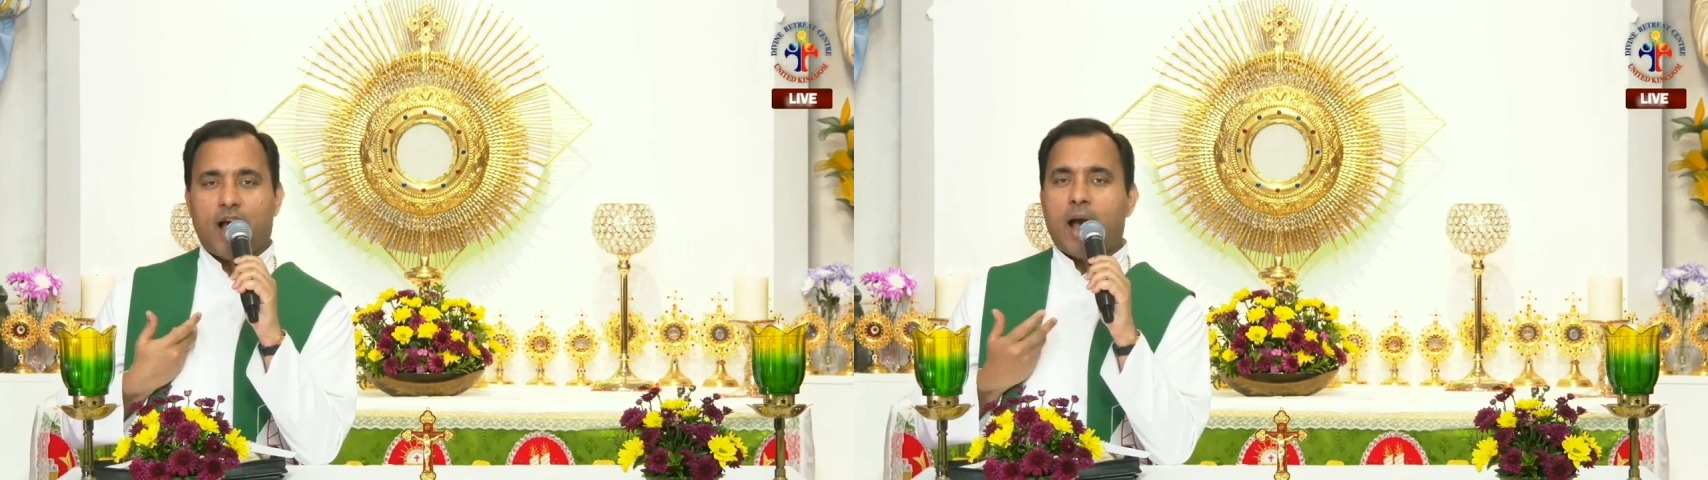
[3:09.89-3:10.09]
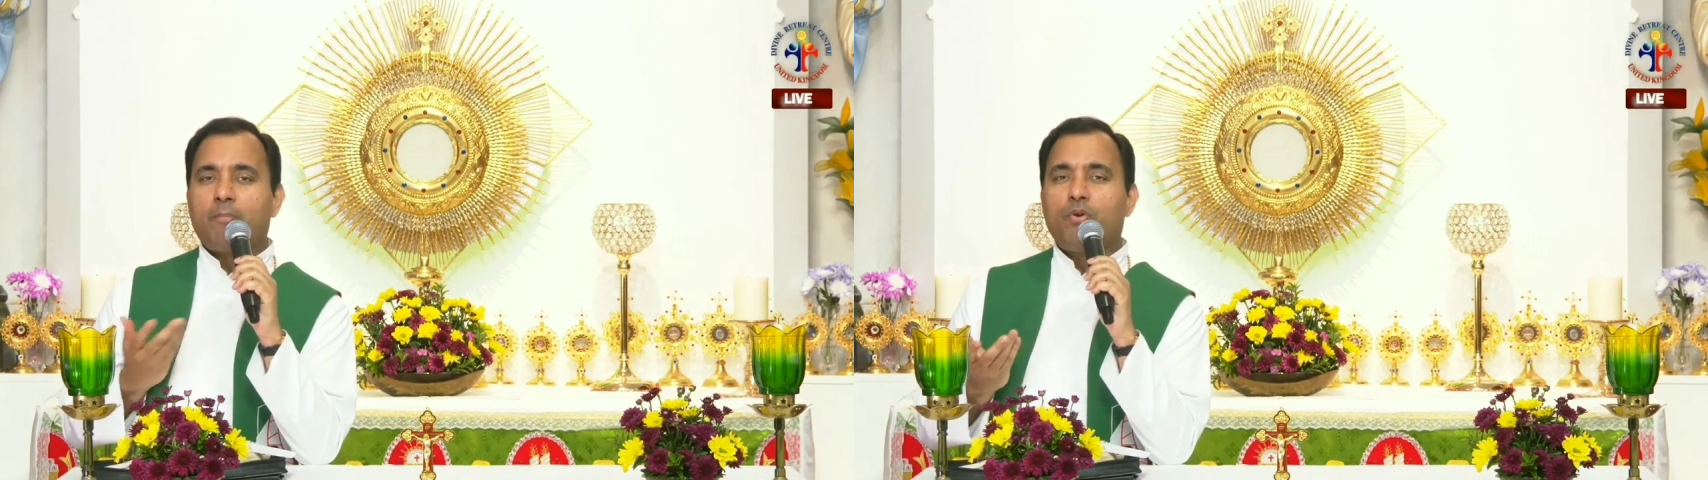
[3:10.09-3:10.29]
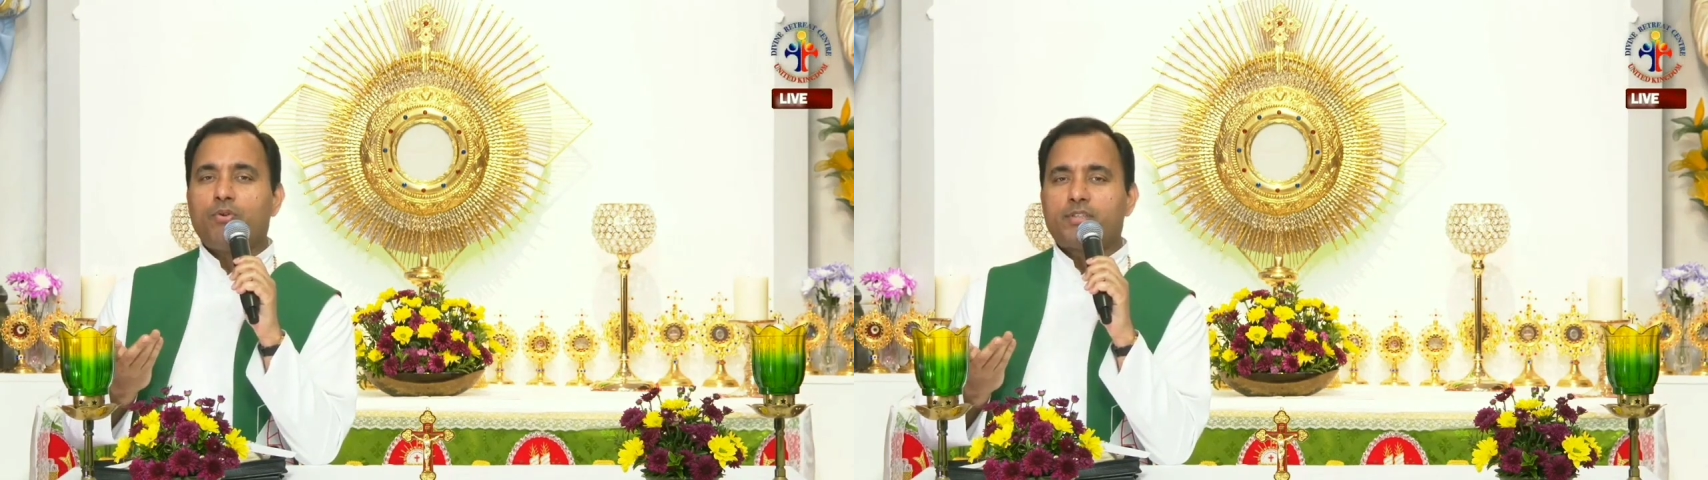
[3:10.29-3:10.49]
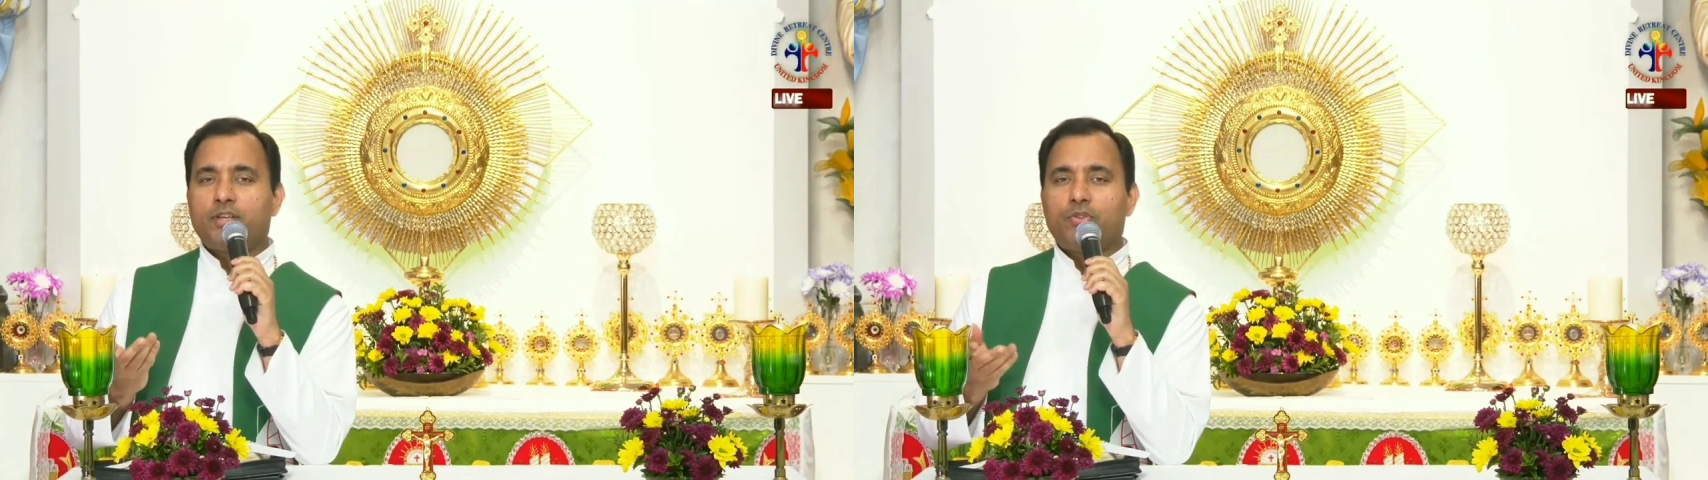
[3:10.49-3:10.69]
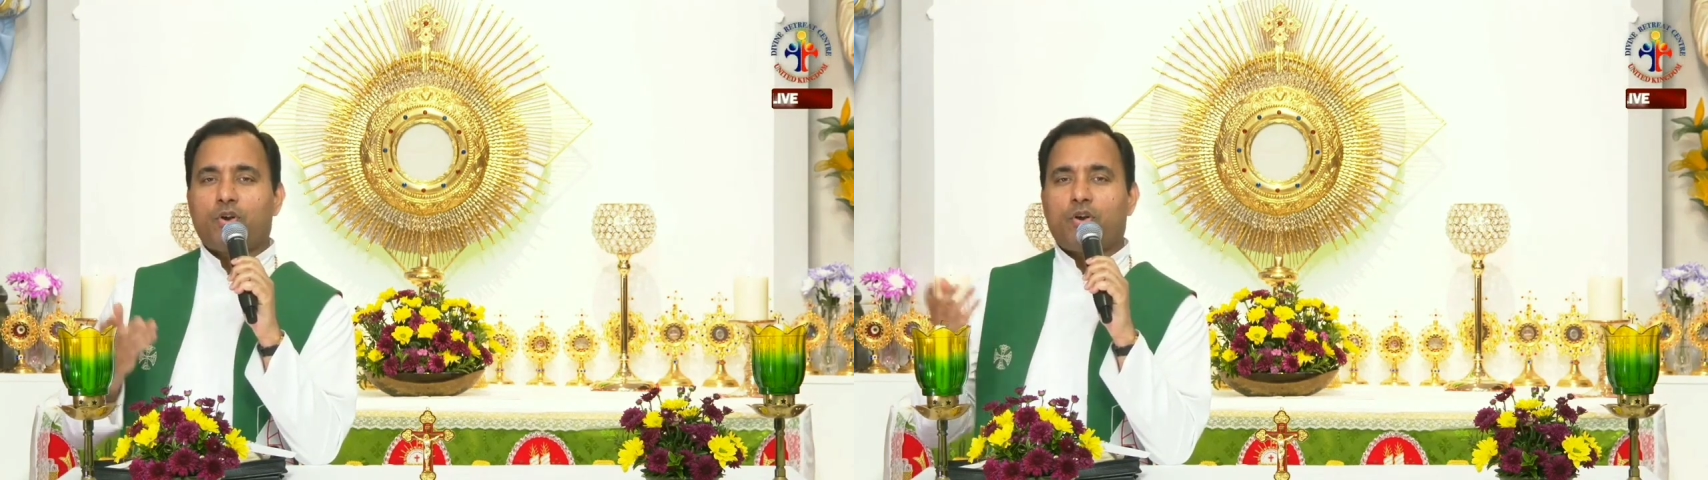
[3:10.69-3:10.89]
I'm
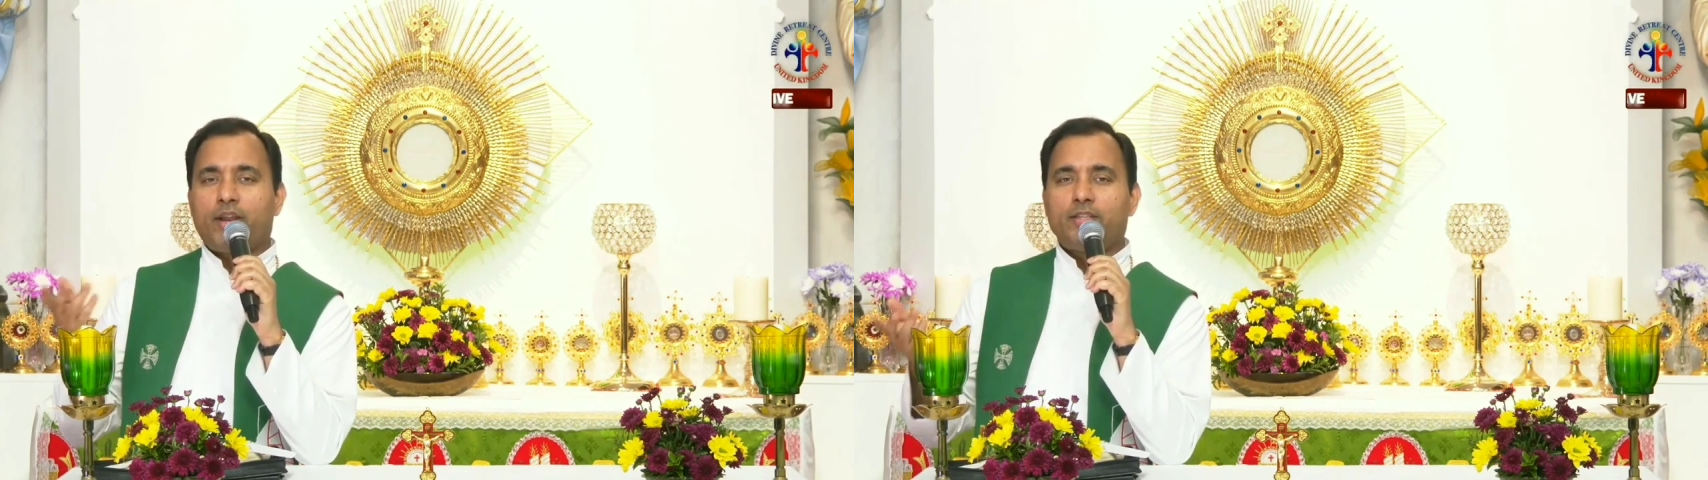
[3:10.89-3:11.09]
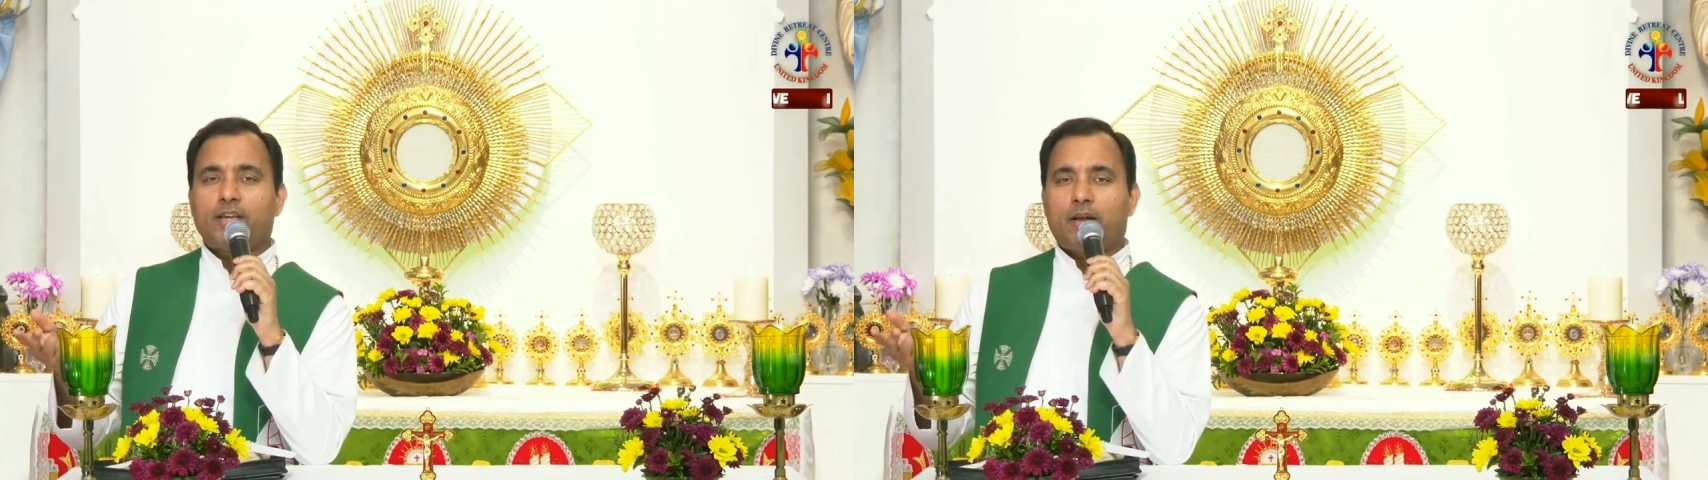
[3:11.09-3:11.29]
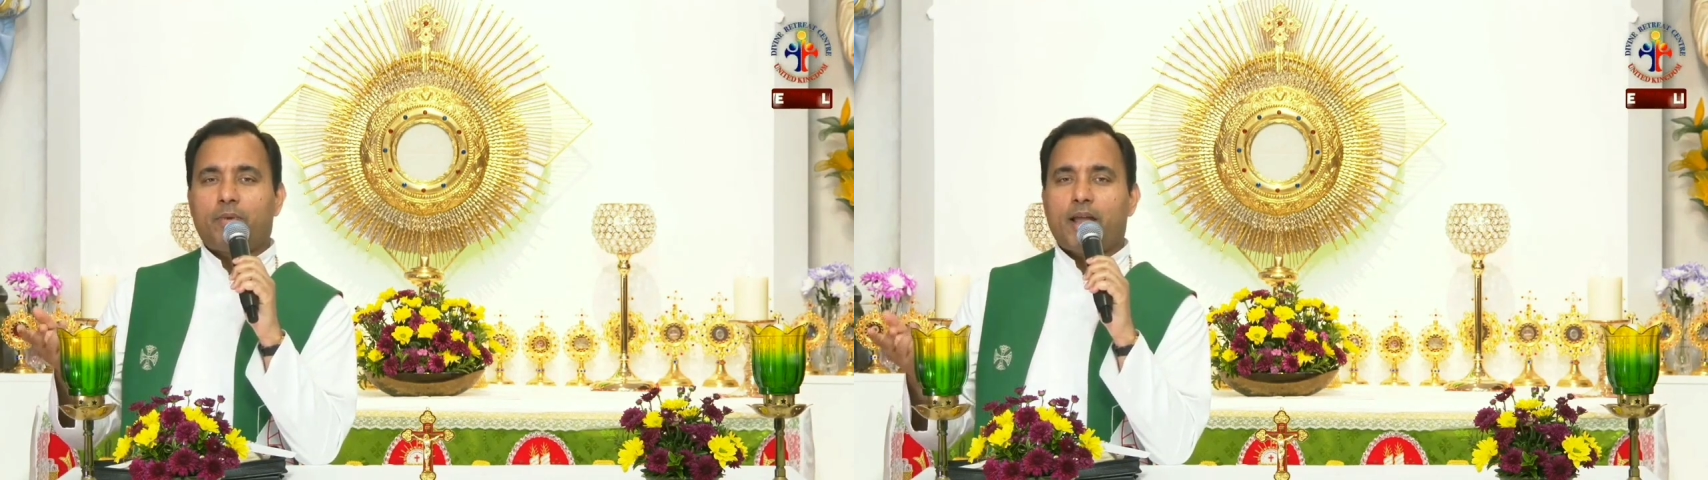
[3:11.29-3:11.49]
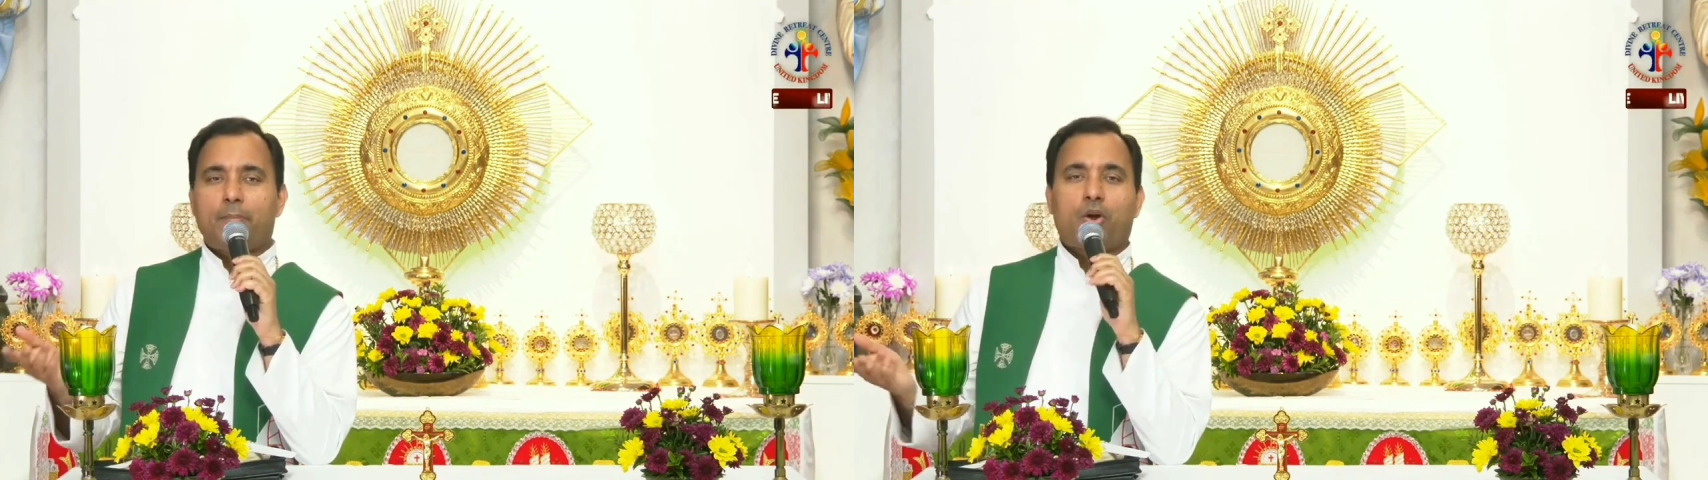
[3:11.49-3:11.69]
losing not only Jeremiah,